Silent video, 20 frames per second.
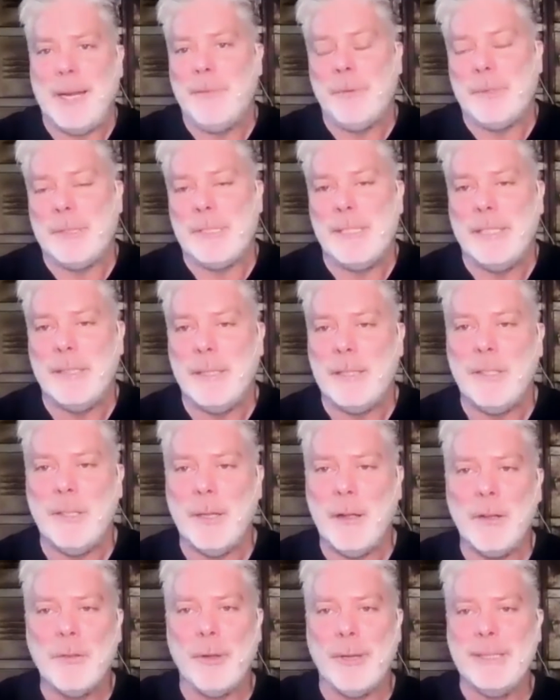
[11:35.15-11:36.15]
everyone you
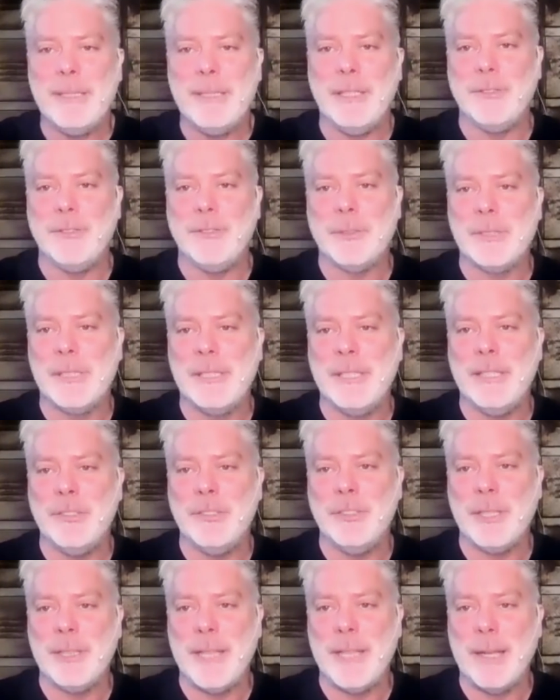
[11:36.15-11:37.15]
know all great teachers
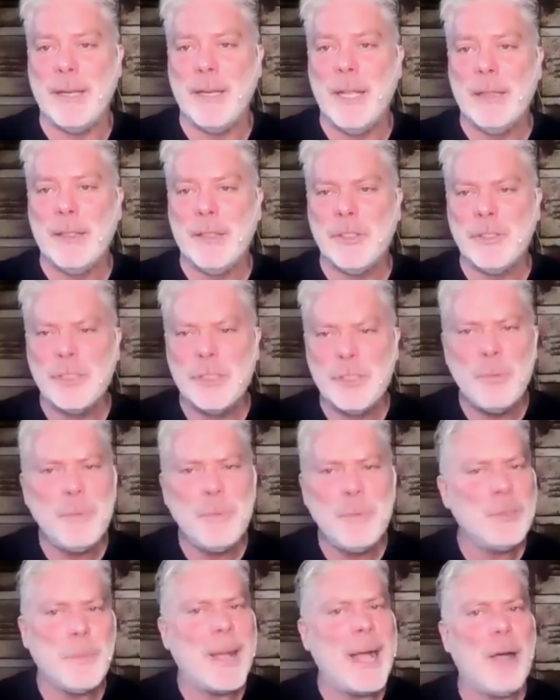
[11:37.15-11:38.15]
teach it that there's so
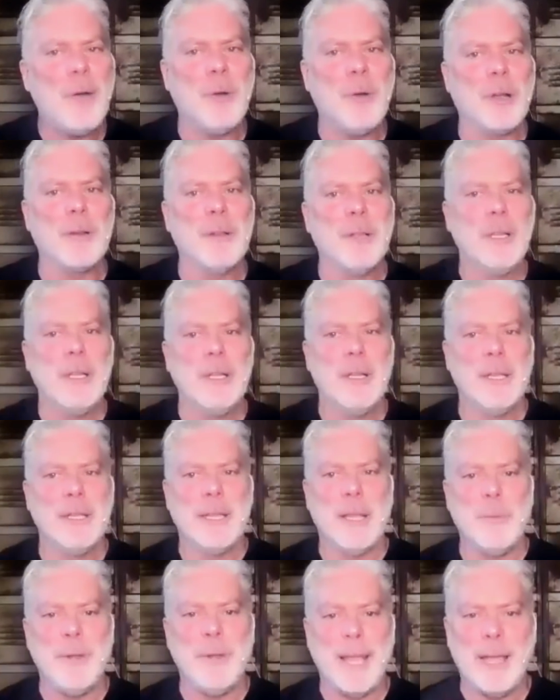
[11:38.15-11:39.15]
much power
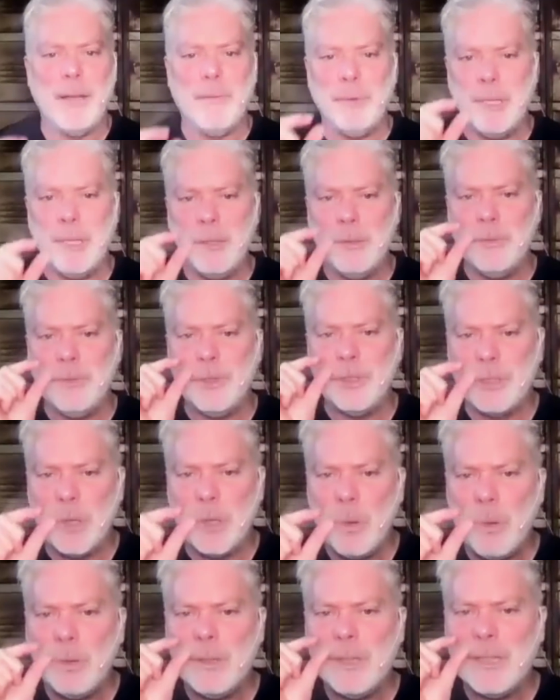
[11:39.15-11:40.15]
that we have we use
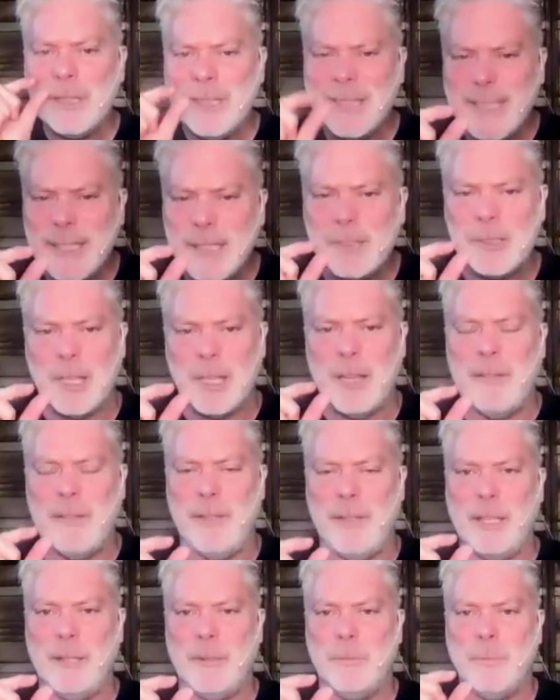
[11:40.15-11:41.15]
so little of
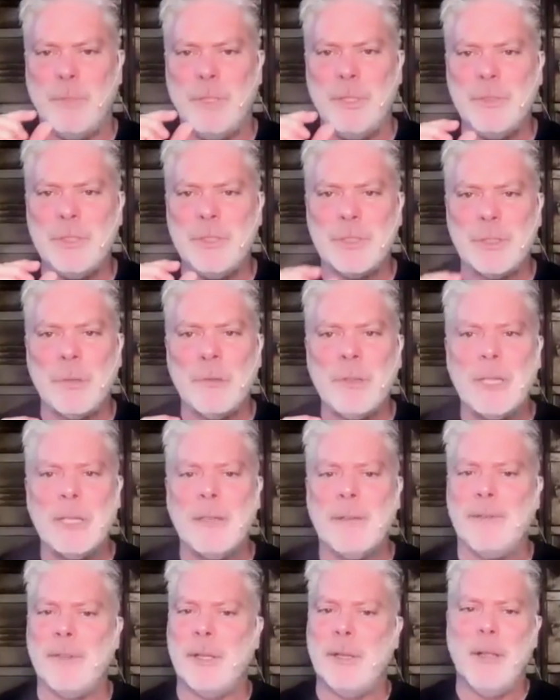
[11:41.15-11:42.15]
it we use so
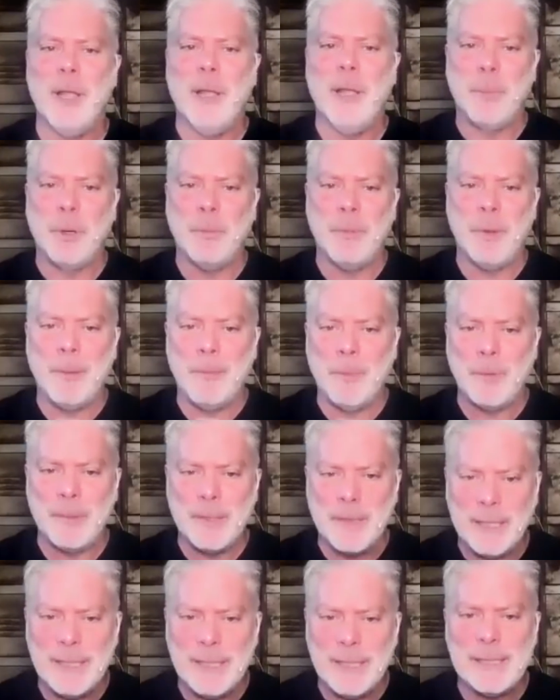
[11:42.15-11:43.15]
little of it but when we
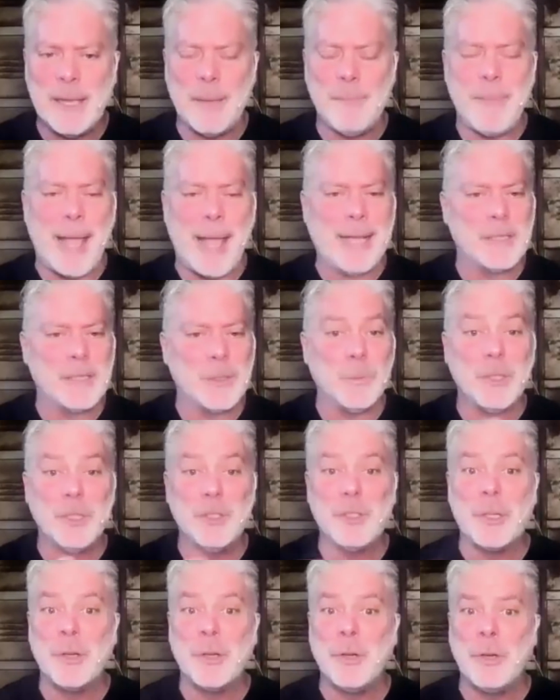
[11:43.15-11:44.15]
release that past and we
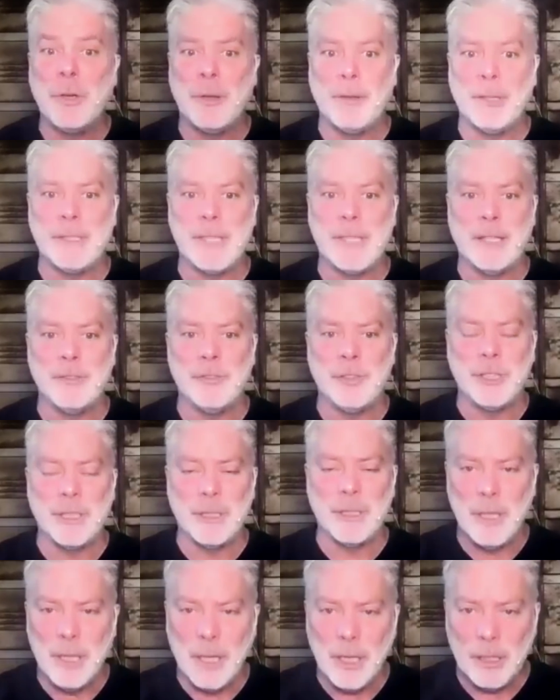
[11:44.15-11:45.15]
turn our
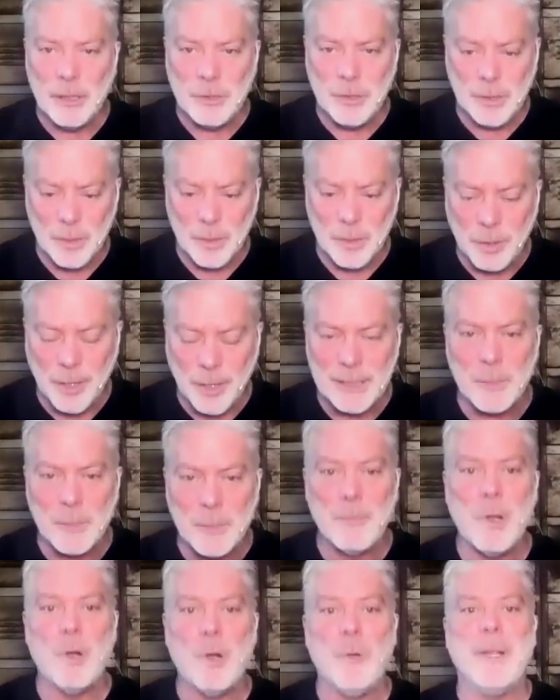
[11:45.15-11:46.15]
attention to the present
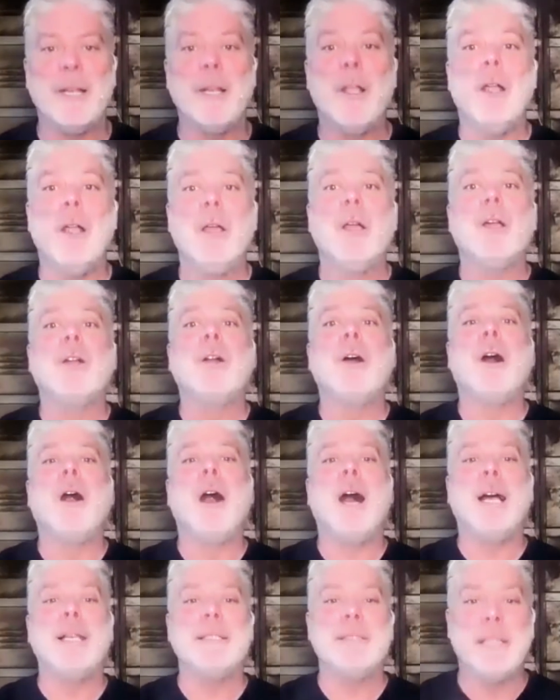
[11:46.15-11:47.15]
moment
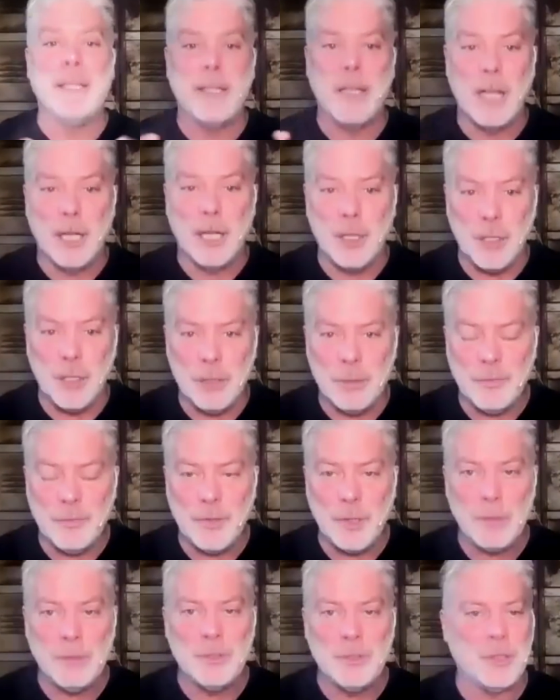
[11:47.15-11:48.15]
causing a new
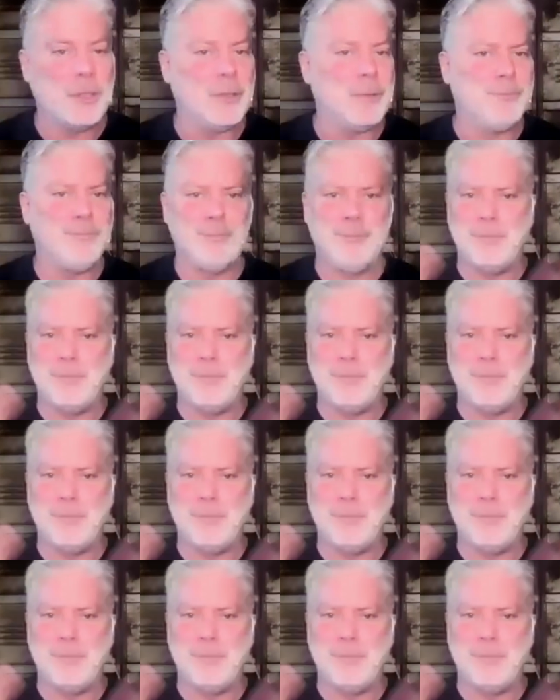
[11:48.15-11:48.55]
future.